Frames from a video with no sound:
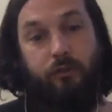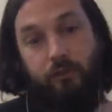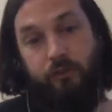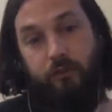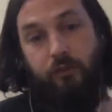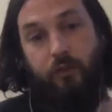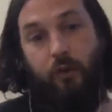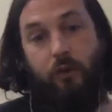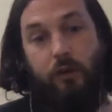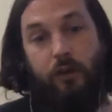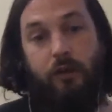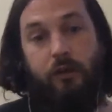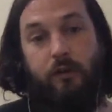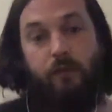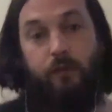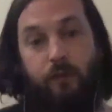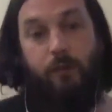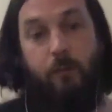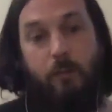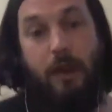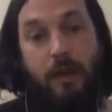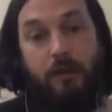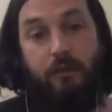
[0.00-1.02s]
certain
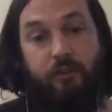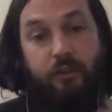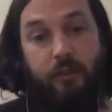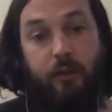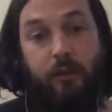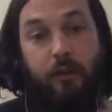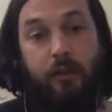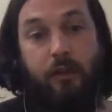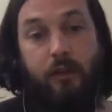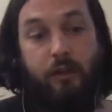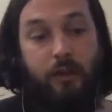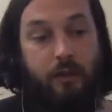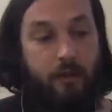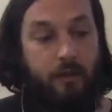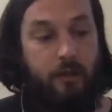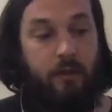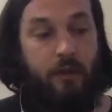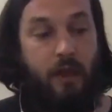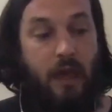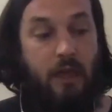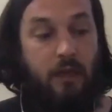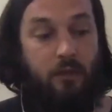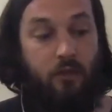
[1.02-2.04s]
information
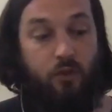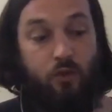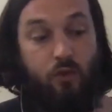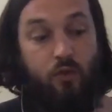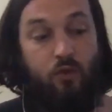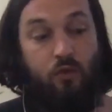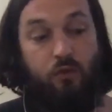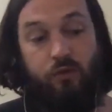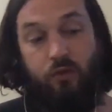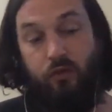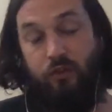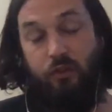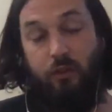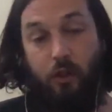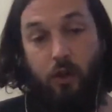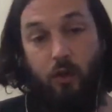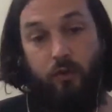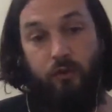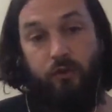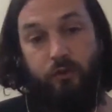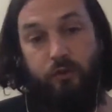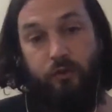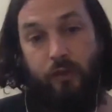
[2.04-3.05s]
that you
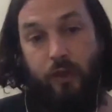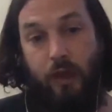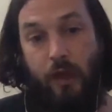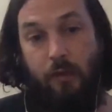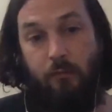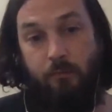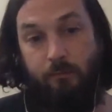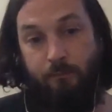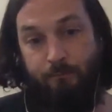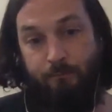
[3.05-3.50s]
disclose to them.